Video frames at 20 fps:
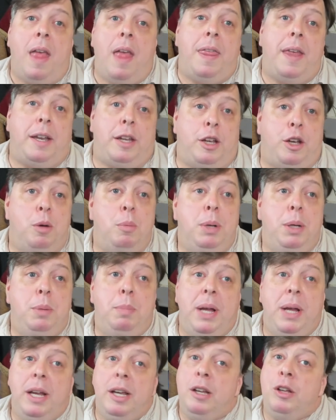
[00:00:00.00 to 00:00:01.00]
that human
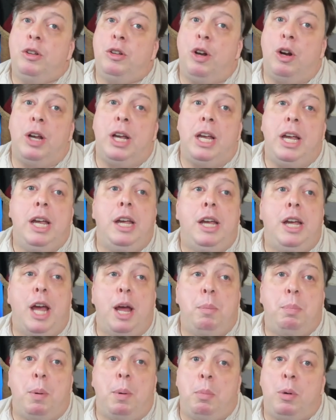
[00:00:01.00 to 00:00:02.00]
beings are
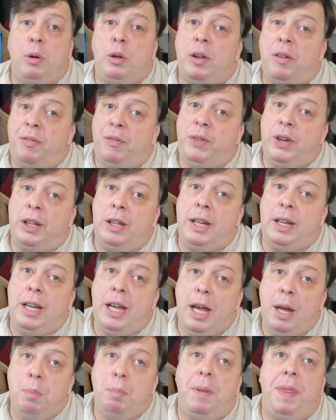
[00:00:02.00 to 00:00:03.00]
incapable of feeling
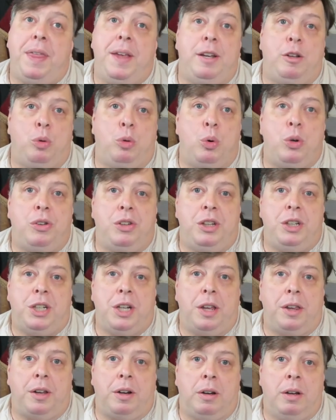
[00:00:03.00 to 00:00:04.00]
empathy towards each
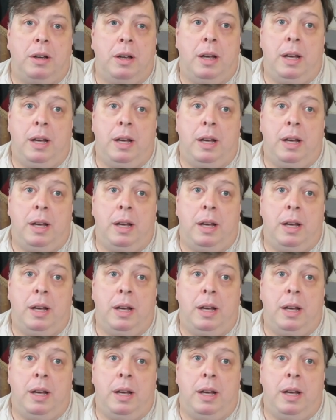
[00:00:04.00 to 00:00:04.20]
other.